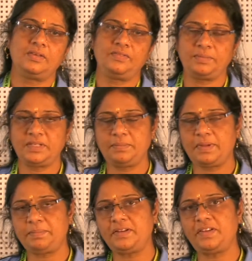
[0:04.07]
from the
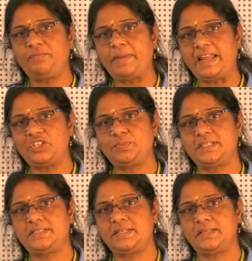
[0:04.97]
Department of
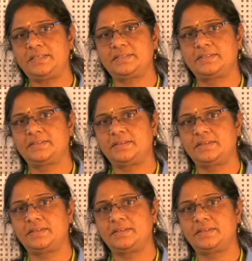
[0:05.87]
Management Studies,